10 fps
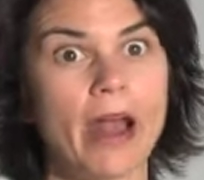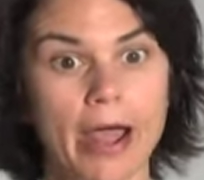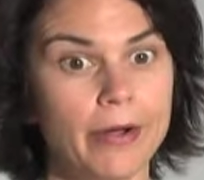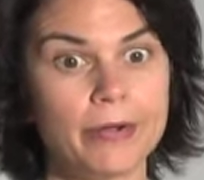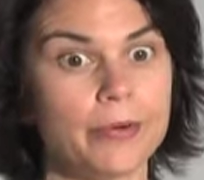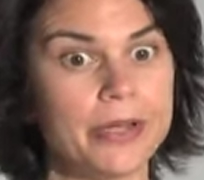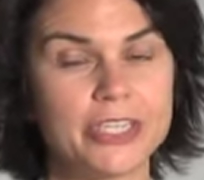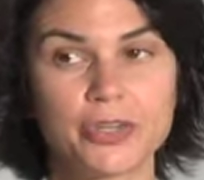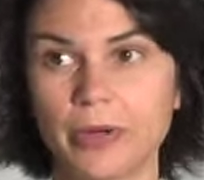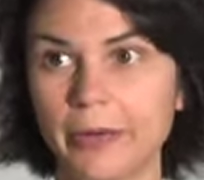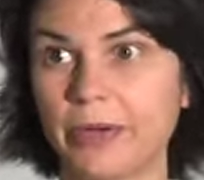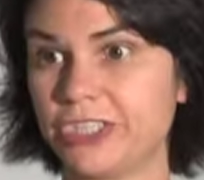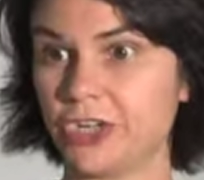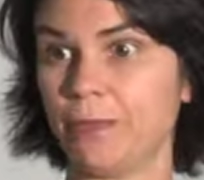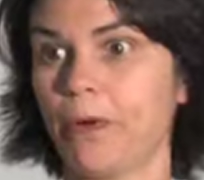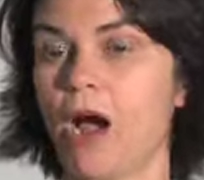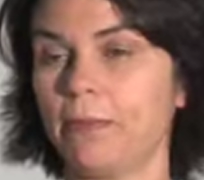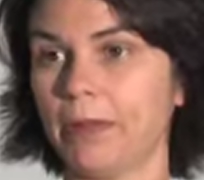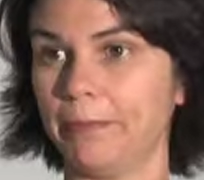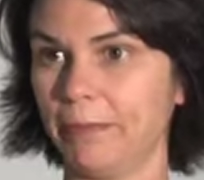I don't go into it, what's your problem,